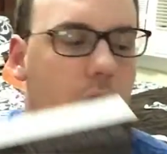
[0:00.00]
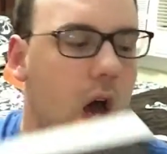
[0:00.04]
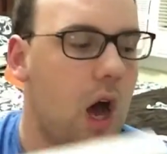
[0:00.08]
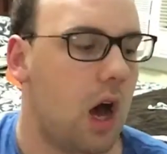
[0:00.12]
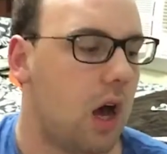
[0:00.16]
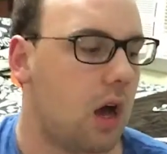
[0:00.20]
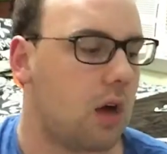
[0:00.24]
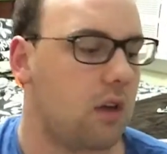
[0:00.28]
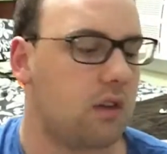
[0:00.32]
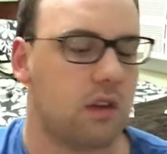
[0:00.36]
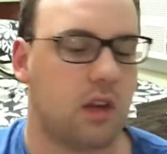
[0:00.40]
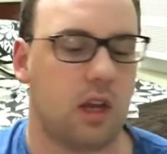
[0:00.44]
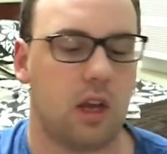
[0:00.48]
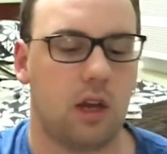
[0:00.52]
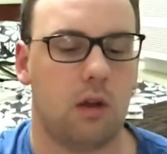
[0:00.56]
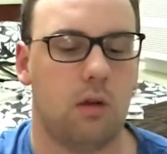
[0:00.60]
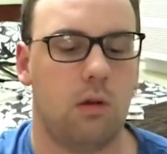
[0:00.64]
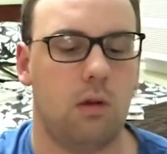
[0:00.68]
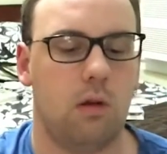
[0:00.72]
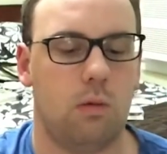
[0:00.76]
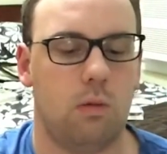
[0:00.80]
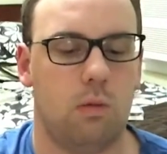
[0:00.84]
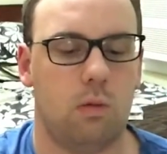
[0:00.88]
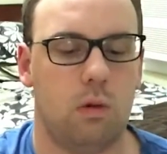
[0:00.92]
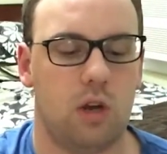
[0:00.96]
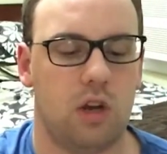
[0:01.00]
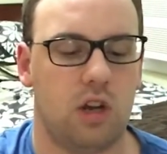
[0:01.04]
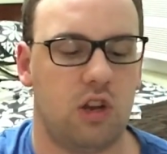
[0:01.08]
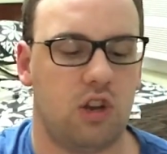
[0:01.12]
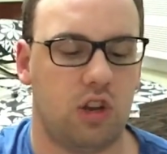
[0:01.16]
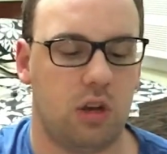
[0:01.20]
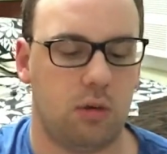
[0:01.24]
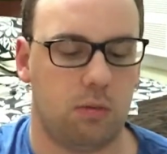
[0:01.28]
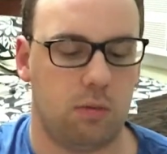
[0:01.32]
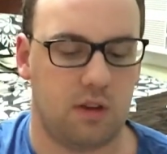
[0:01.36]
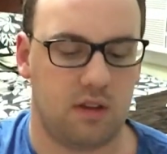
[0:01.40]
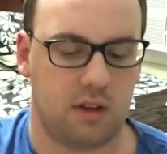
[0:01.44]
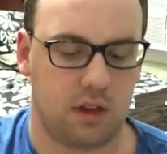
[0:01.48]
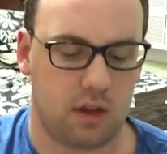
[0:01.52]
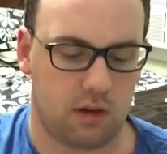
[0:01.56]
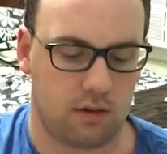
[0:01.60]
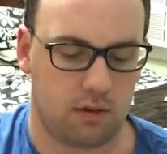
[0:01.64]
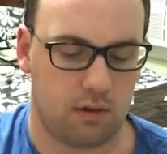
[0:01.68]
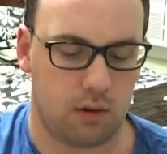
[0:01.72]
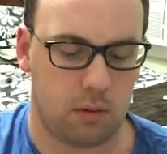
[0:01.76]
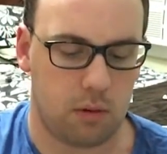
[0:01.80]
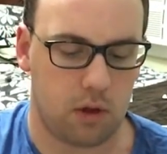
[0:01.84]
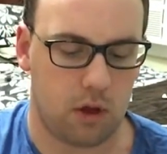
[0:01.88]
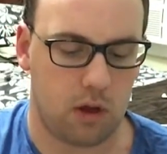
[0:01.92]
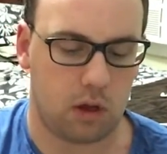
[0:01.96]
asking what is she missing
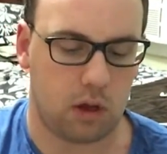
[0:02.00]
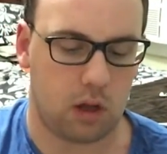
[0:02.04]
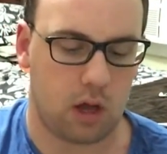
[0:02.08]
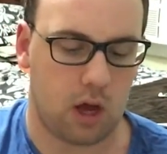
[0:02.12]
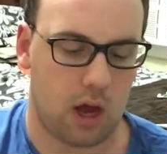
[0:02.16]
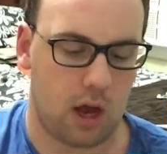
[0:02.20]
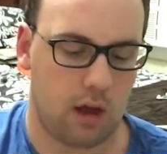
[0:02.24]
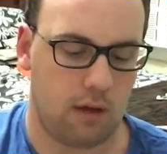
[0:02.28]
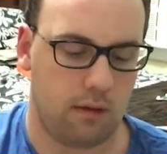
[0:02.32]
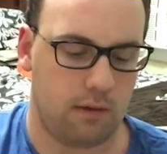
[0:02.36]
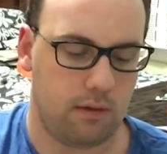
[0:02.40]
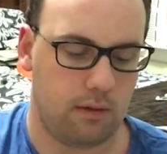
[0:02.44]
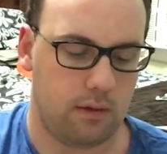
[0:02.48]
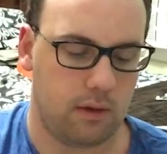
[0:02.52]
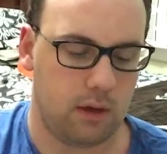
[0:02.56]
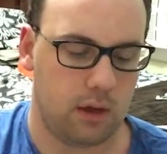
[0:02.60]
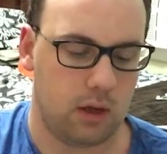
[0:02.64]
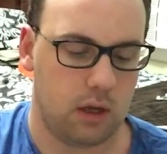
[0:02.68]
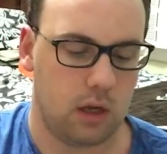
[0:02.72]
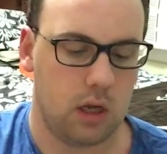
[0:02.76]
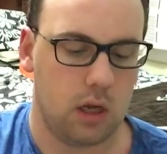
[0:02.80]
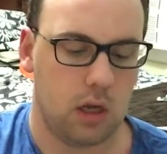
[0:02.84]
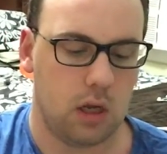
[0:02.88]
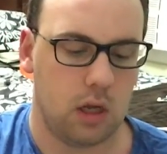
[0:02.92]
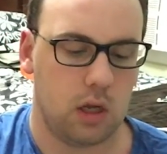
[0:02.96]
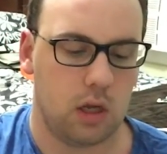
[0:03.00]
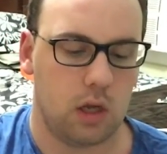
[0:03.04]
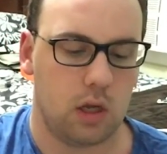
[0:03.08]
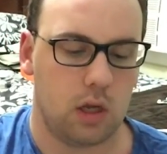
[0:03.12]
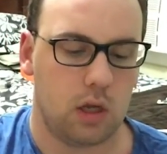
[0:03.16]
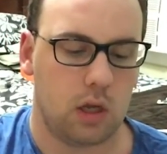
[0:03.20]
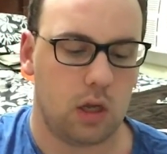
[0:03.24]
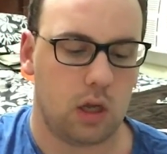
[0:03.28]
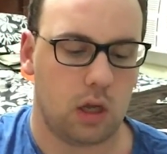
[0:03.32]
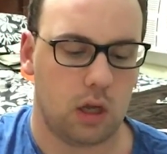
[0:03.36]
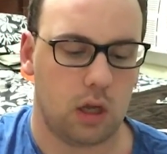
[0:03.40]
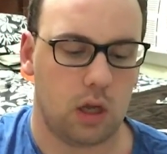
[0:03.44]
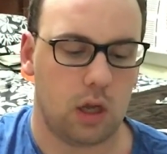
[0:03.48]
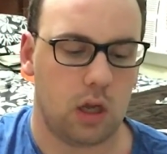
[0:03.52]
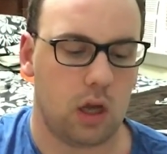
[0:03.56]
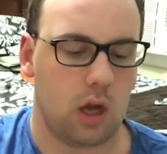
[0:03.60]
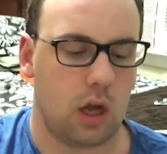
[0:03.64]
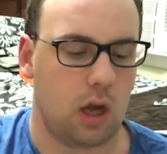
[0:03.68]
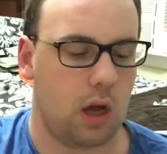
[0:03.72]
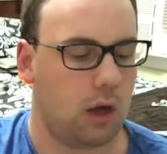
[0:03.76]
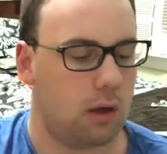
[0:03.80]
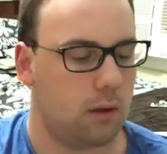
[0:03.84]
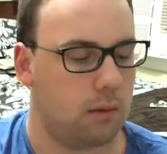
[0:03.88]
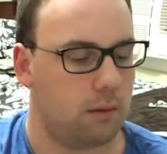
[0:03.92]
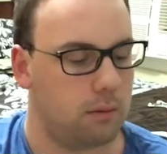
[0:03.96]
from her life,
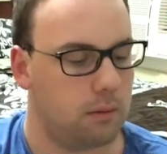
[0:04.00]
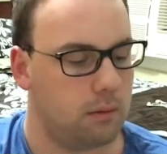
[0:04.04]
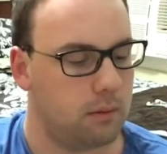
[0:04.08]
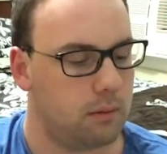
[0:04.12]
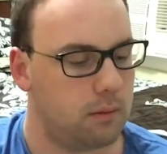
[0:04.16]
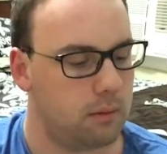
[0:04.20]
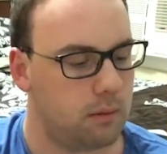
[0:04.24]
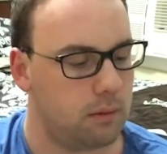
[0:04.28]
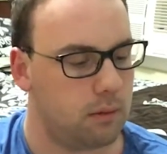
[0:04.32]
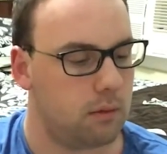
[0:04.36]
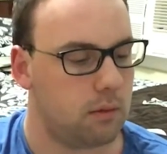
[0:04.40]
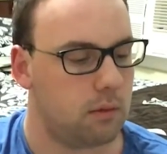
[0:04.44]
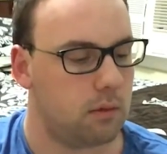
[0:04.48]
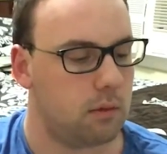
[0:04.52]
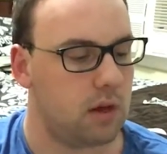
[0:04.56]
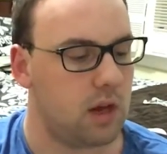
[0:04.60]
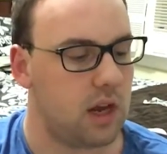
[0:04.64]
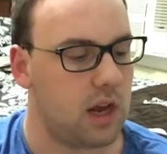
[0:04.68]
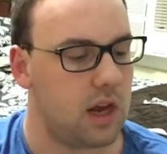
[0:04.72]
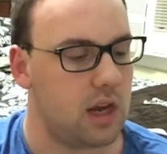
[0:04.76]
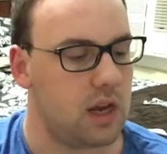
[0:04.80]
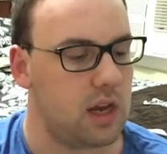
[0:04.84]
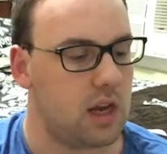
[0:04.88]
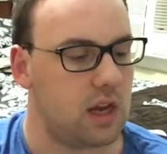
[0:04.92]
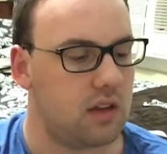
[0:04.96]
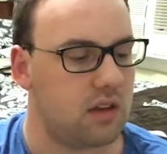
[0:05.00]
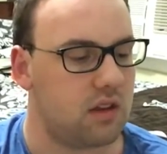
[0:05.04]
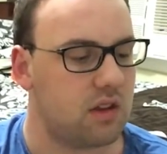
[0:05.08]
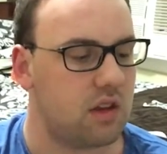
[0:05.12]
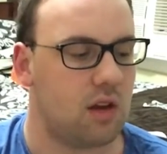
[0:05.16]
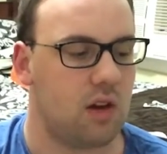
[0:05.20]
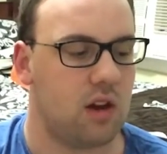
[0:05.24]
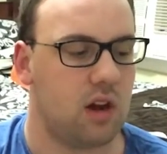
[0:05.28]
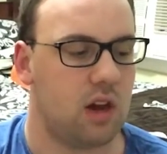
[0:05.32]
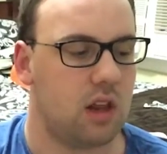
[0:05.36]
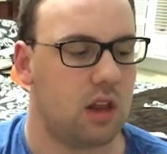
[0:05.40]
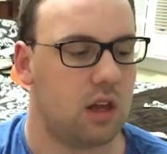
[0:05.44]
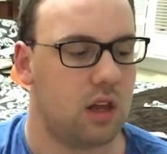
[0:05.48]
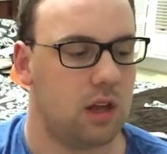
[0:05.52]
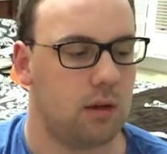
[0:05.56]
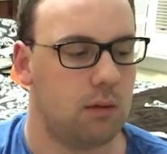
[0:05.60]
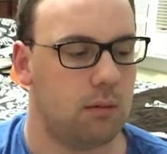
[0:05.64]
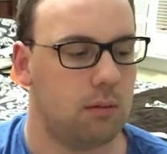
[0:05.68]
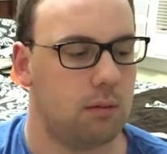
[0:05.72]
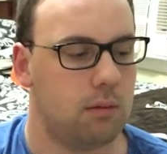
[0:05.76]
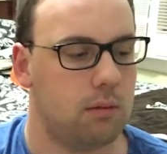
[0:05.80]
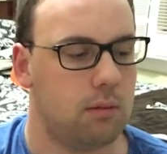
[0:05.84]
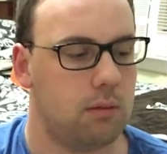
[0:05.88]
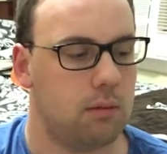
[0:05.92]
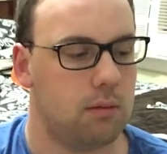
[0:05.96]
and is there anything
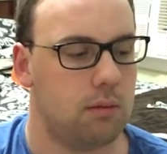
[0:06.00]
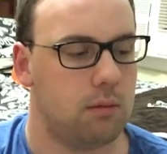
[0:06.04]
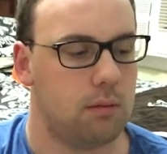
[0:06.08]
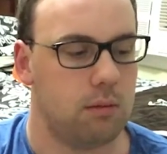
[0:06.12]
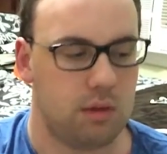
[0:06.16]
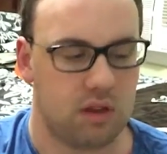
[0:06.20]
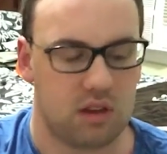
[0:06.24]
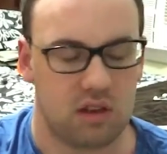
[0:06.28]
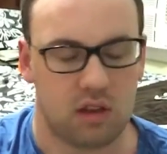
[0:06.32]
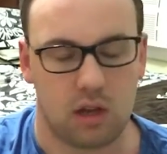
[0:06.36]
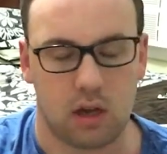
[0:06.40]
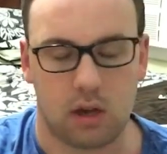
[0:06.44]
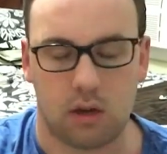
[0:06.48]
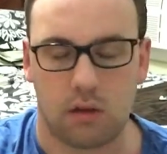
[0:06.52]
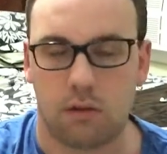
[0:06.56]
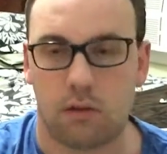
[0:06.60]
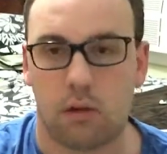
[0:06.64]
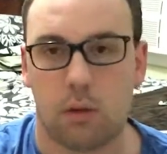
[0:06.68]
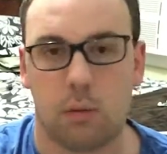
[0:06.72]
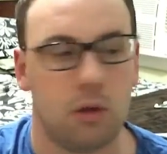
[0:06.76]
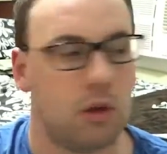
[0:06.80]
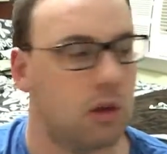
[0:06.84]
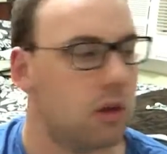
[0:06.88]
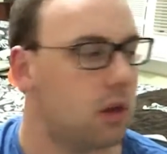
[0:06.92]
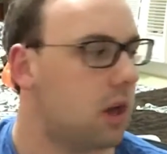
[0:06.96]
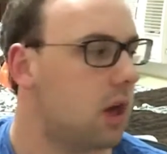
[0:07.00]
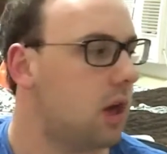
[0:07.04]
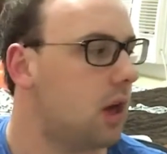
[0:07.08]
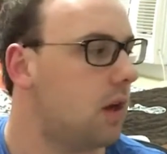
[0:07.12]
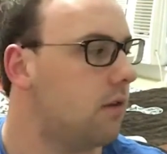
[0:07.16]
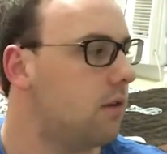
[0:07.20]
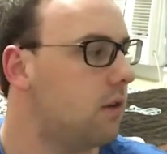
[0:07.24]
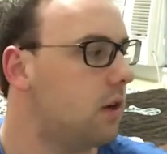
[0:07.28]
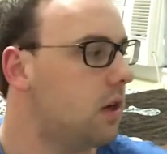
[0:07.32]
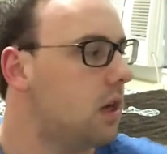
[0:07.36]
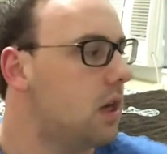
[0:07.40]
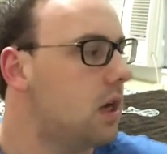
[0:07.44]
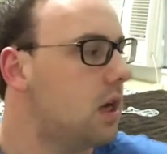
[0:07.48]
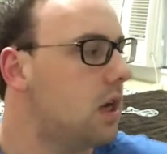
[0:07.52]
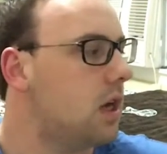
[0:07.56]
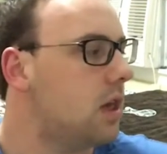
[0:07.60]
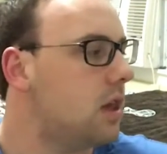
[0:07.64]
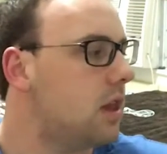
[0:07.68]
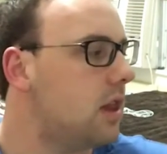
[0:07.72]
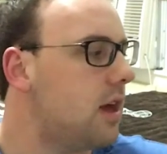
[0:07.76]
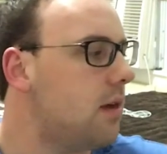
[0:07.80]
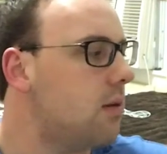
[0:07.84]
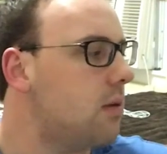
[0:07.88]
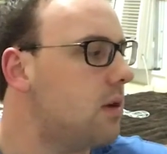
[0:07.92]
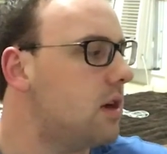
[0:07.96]
missing from her life.
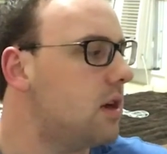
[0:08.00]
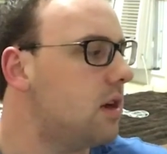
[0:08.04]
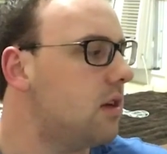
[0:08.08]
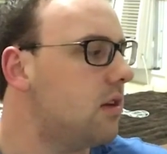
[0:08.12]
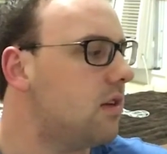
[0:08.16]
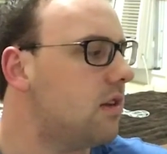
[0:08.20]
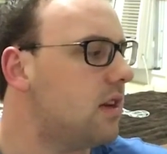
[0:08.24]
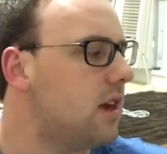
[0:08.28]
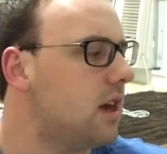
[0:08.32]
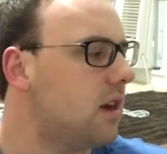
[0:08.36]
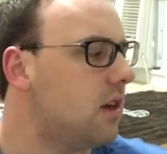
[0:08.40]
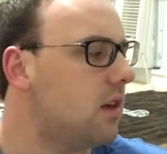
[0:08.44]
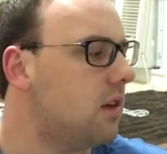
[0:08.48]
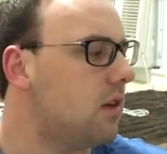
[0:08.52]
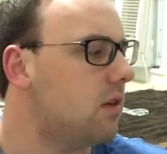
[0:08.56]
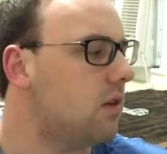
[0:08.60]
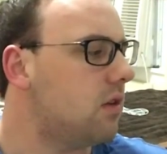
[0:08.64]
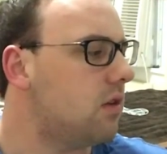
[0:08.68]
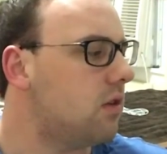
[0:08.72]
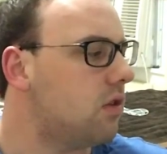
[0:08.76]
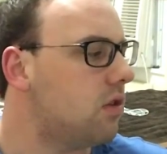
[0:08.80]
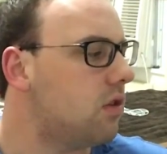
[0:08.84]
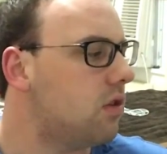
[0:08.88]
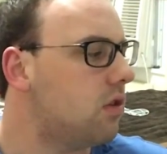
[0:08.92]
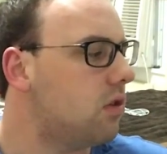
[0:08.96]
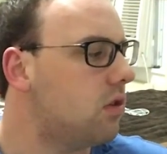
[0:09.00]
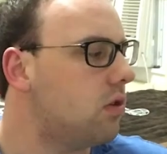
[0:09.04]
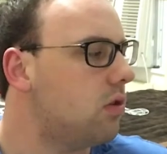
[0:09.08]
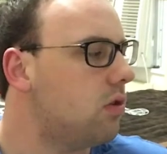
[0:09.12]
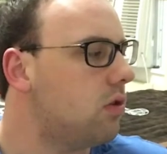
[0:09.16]
That one sounds